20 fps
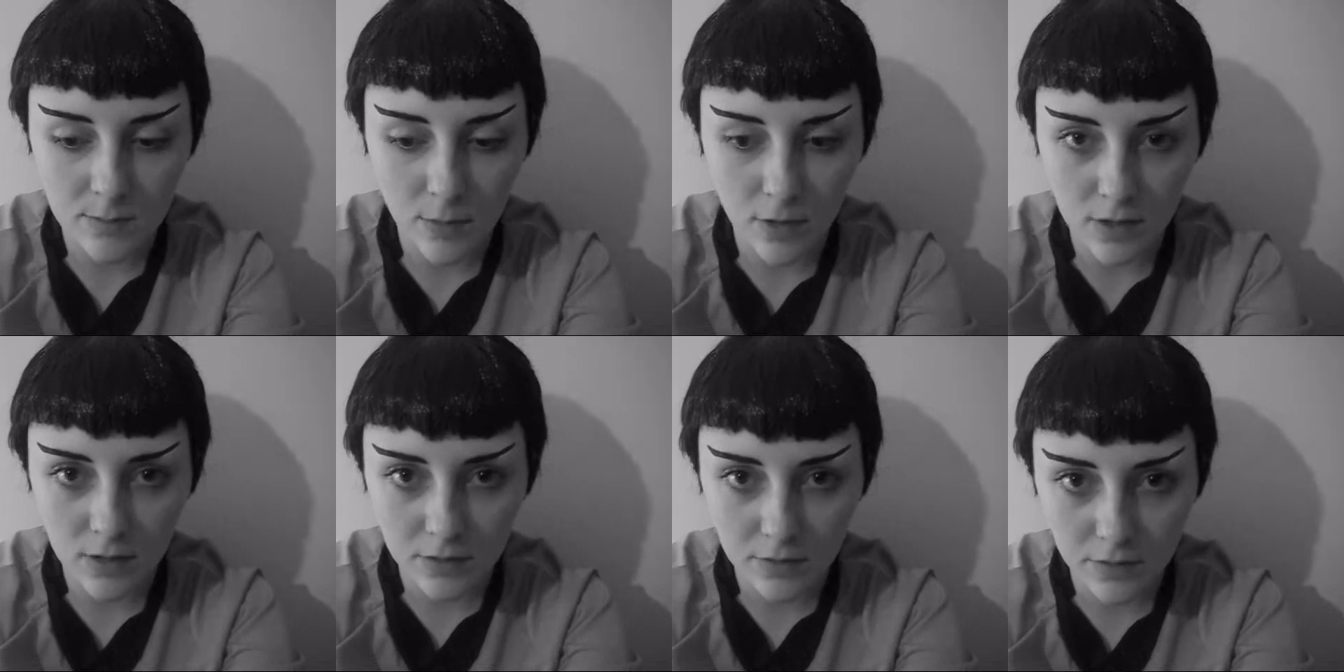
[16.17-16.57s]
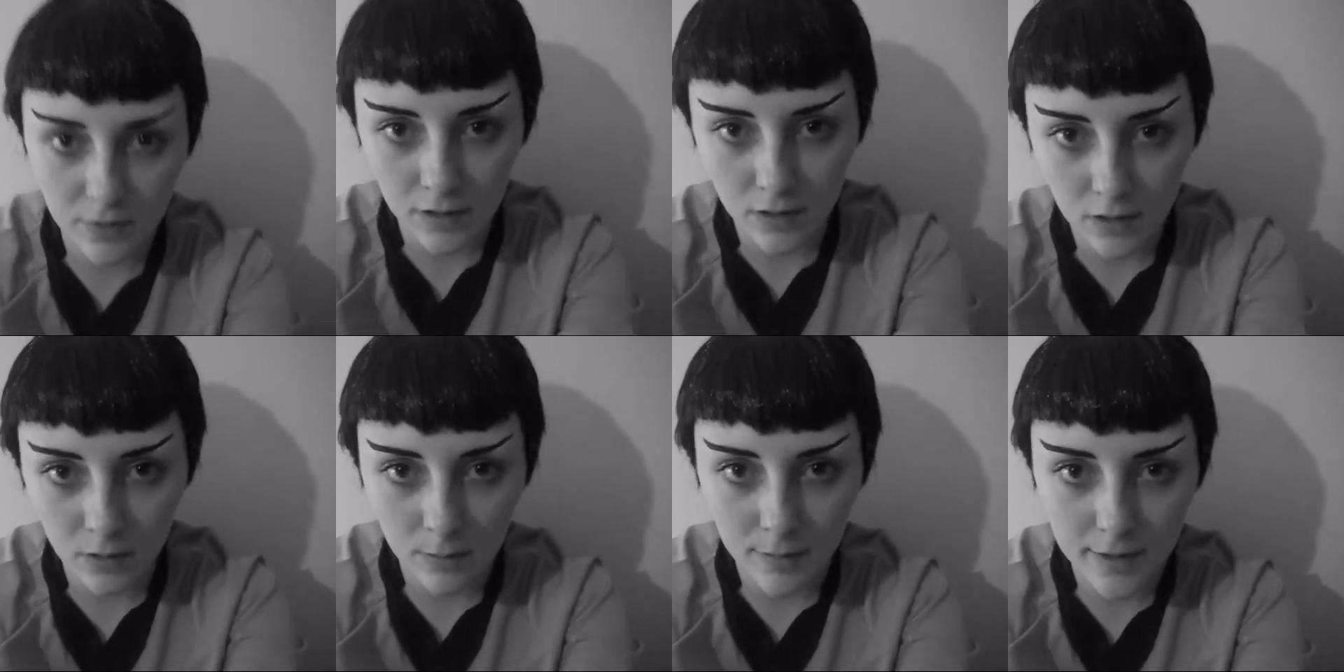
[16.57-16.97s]
Spock for
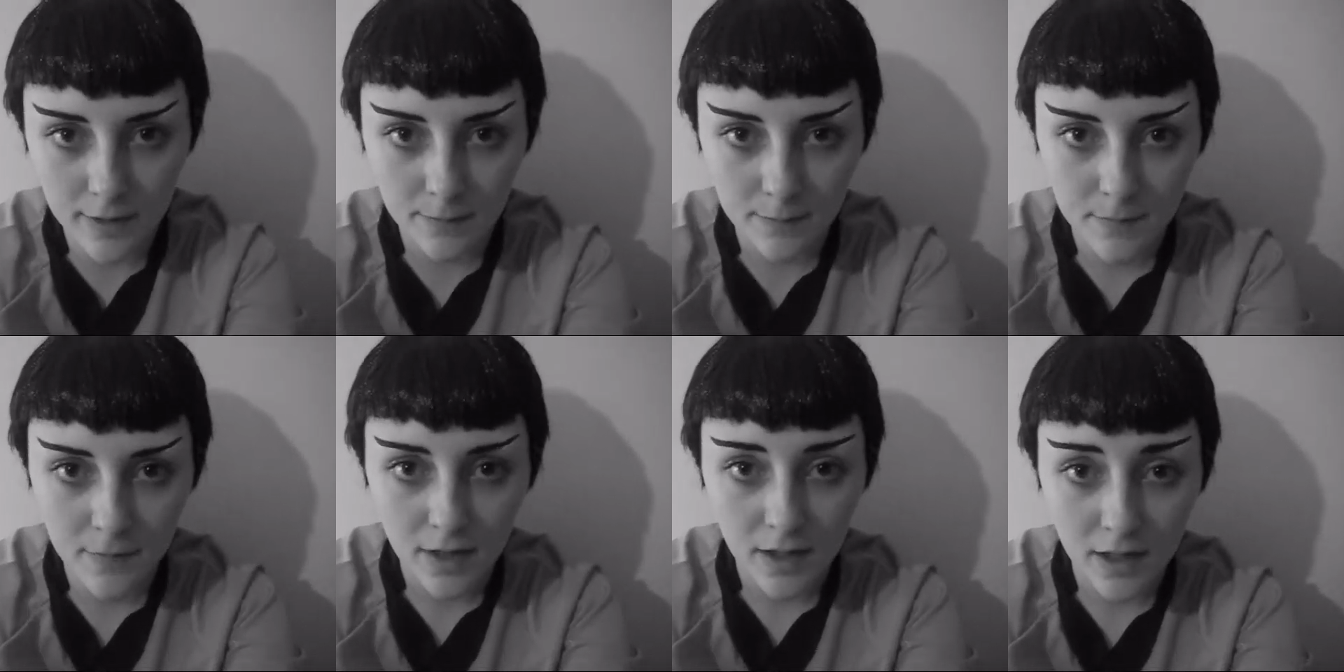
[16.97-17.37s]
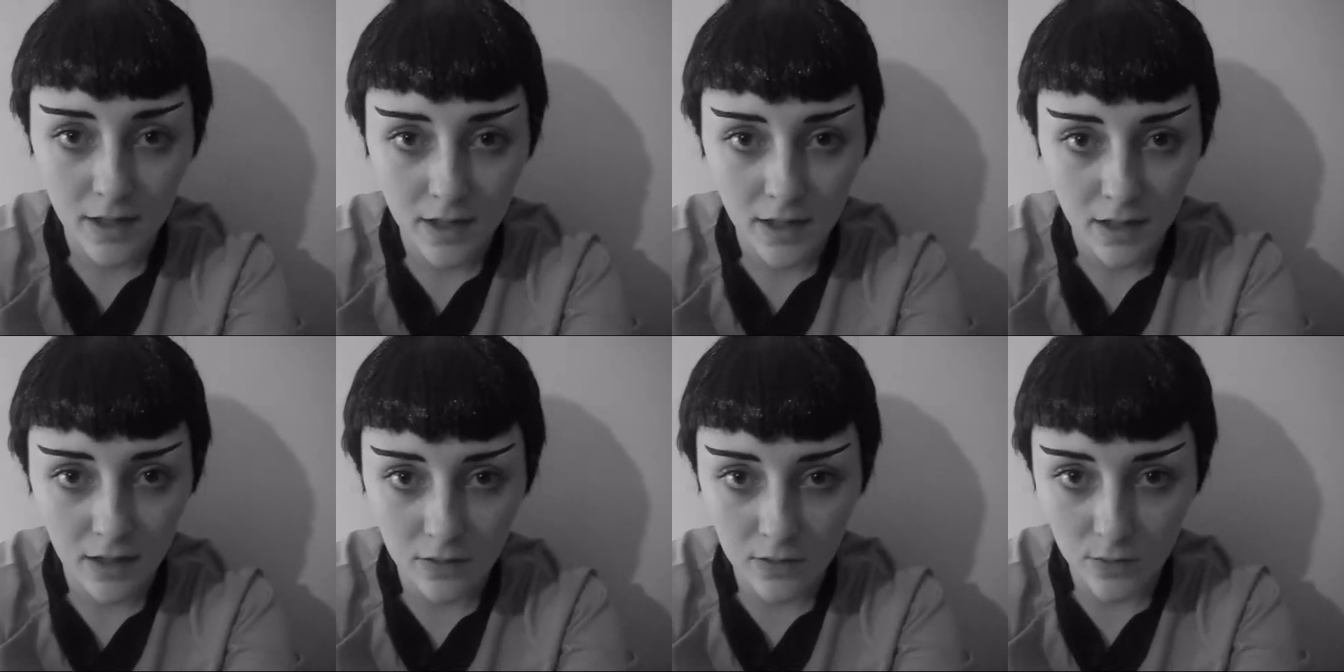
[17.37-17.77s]
a little bit.
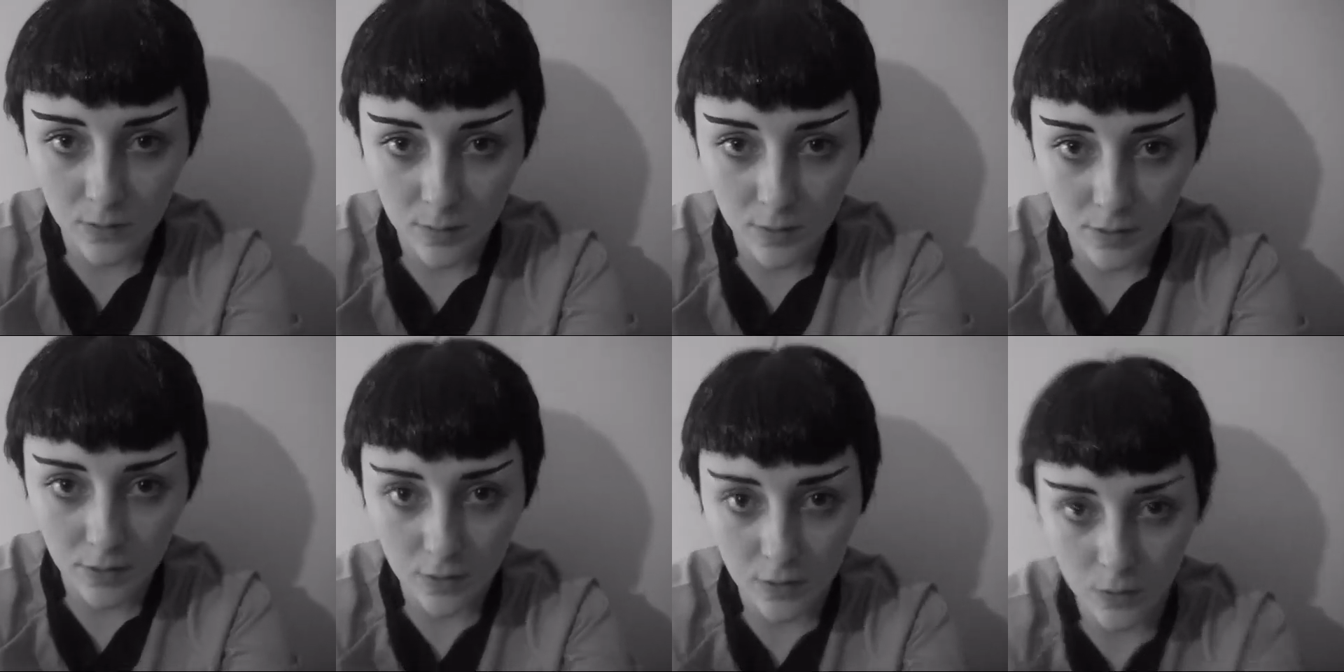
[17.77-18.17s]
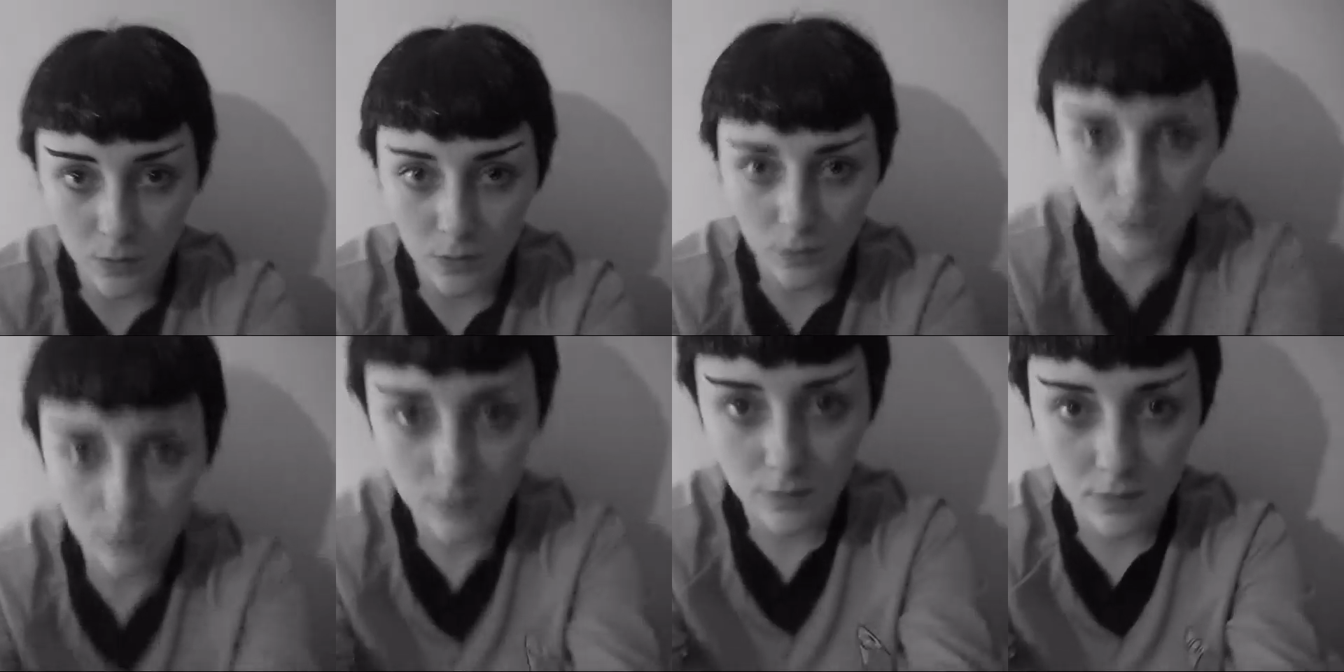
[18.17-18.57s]
It was pretty
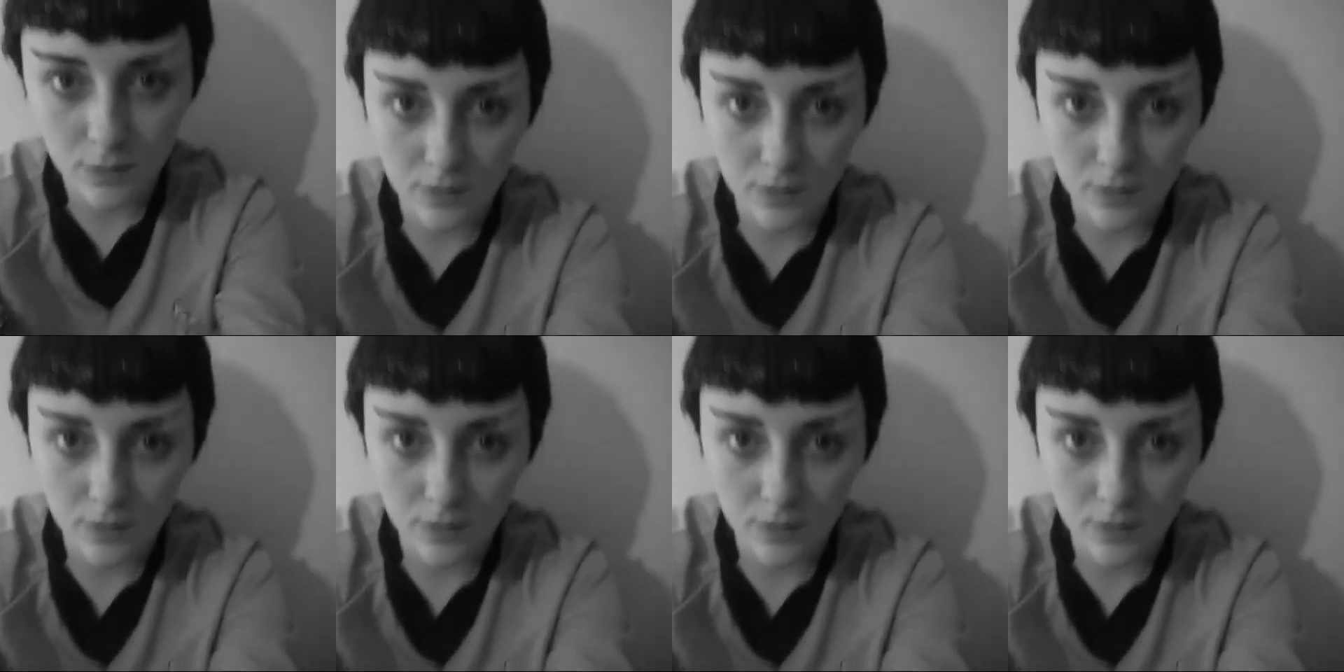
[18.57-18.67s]
cool.